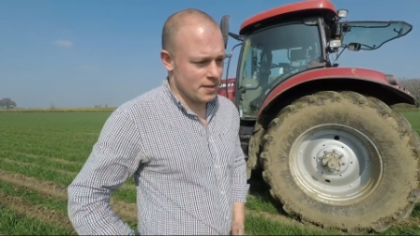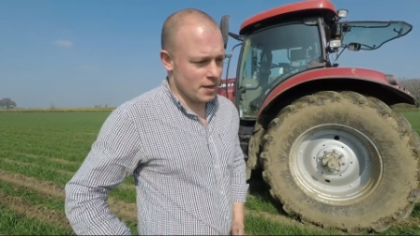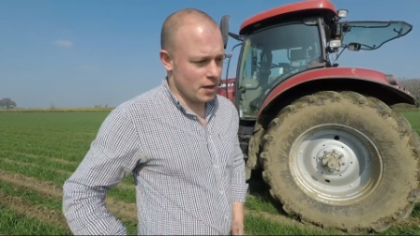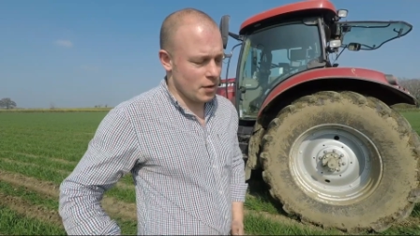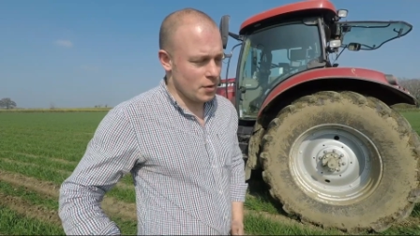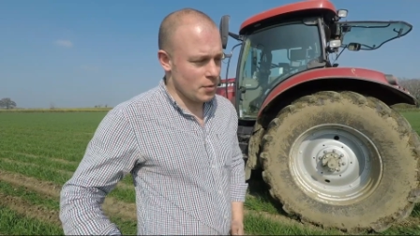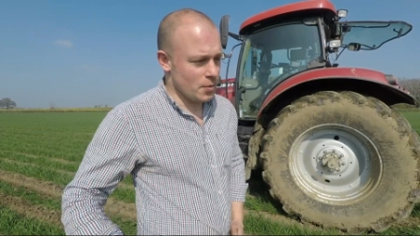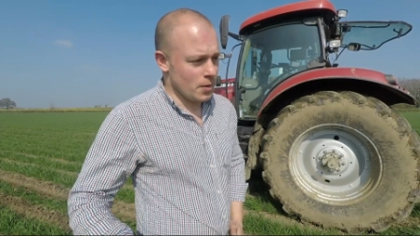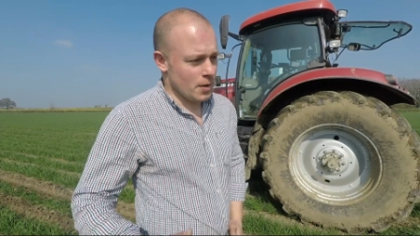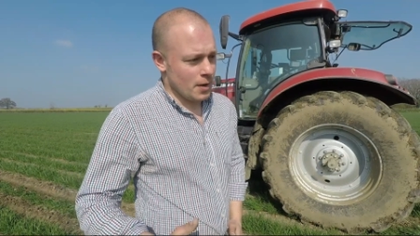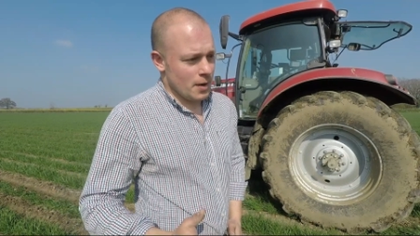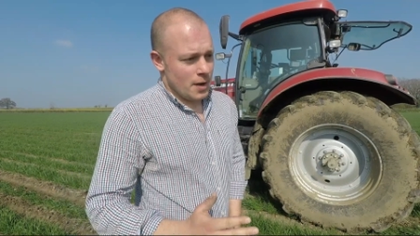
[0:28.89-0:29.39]

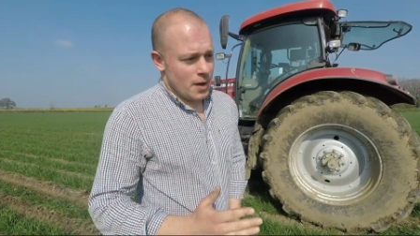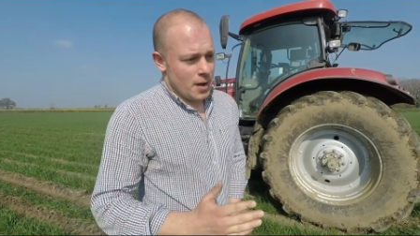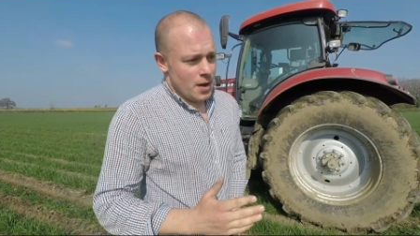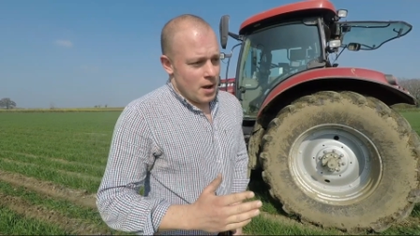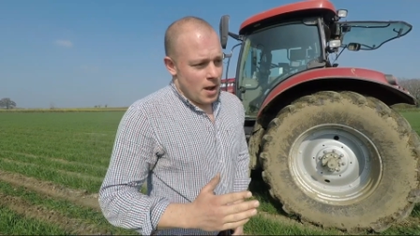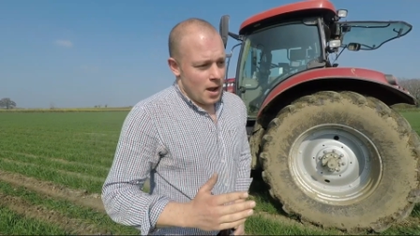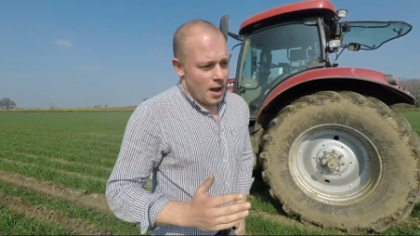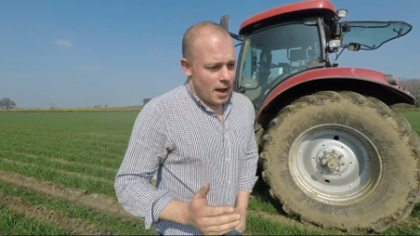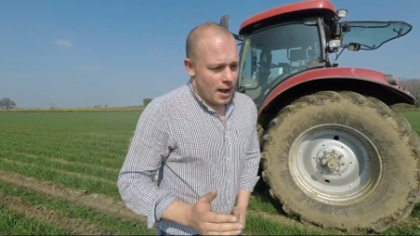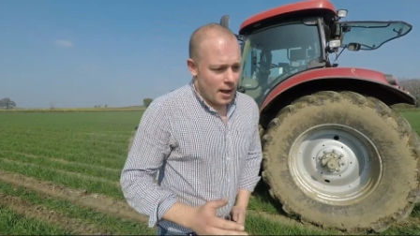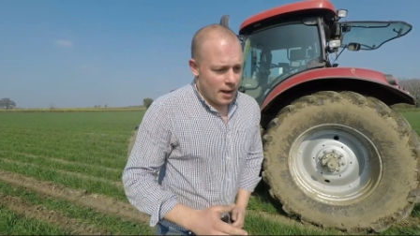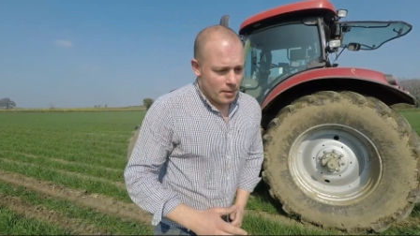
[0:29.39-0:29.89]
So
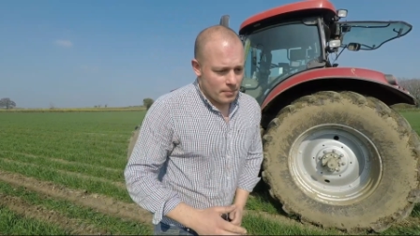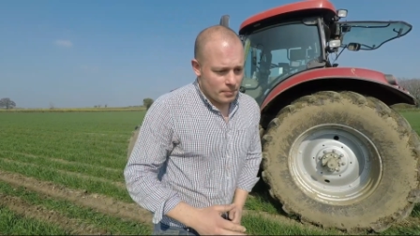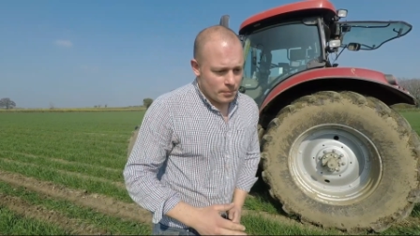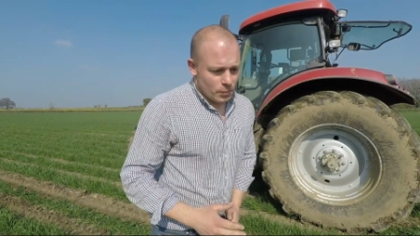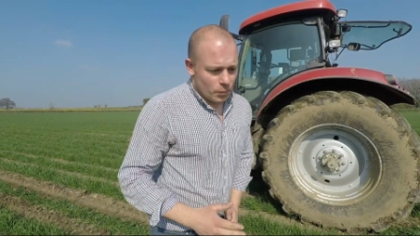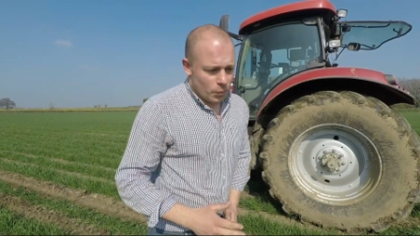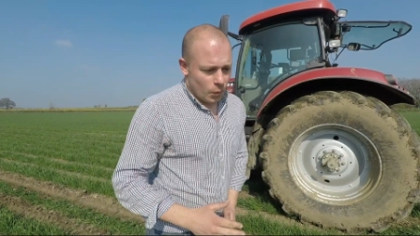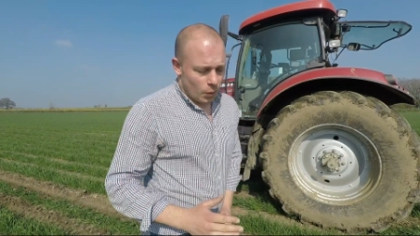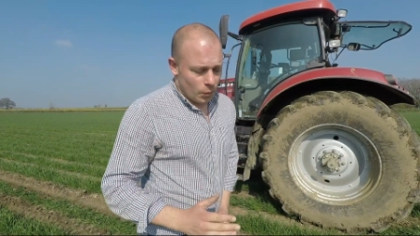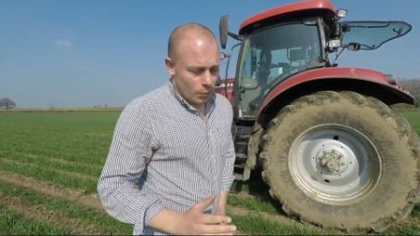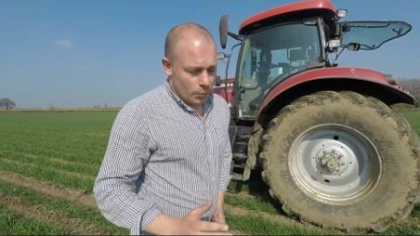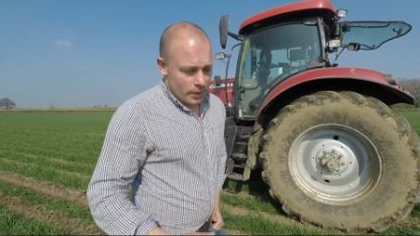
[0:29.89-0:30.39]

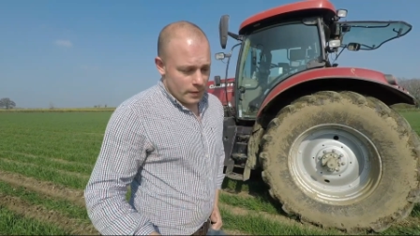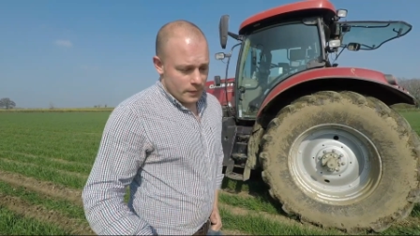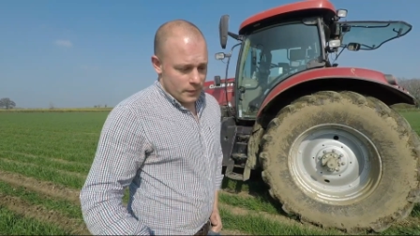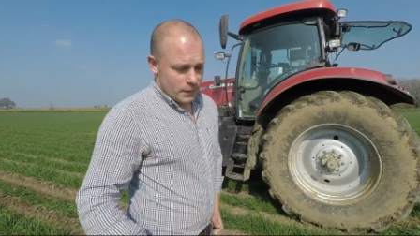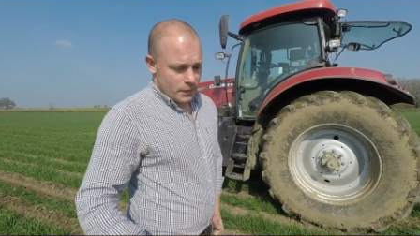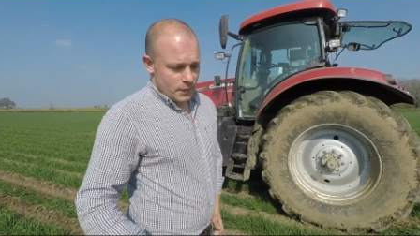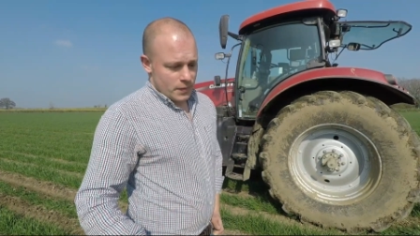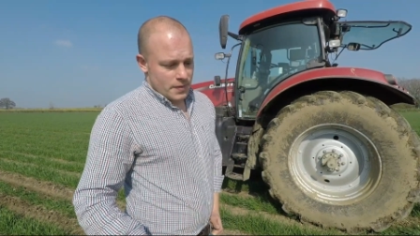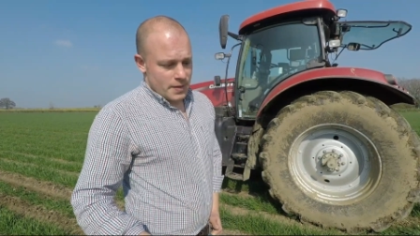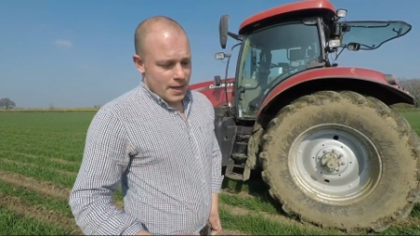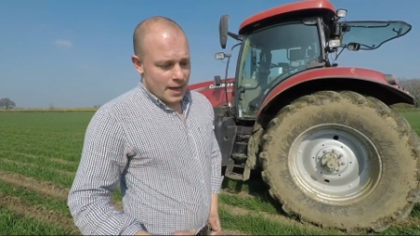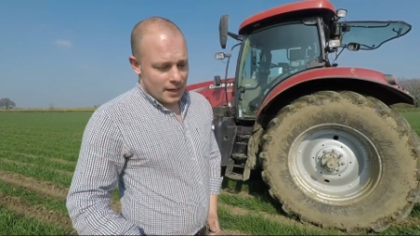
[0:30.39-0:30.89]
what
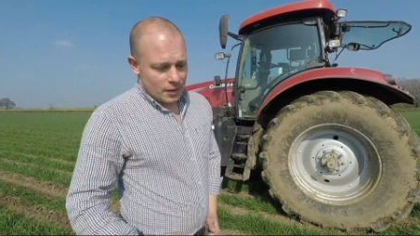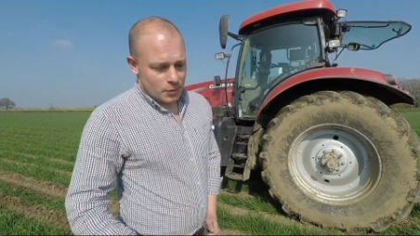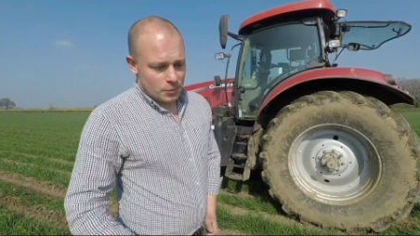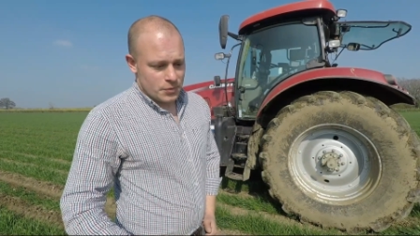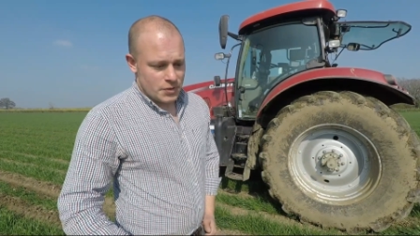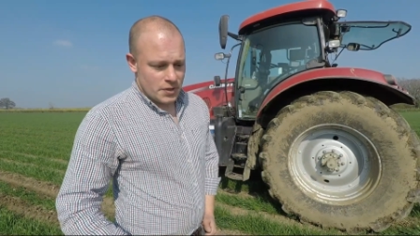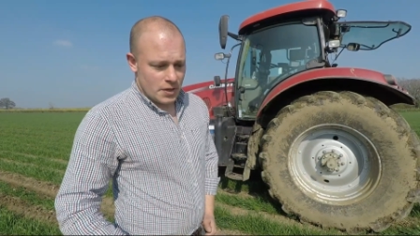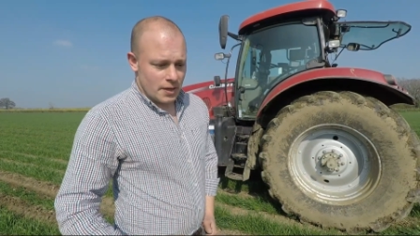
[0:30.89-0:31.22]
we've now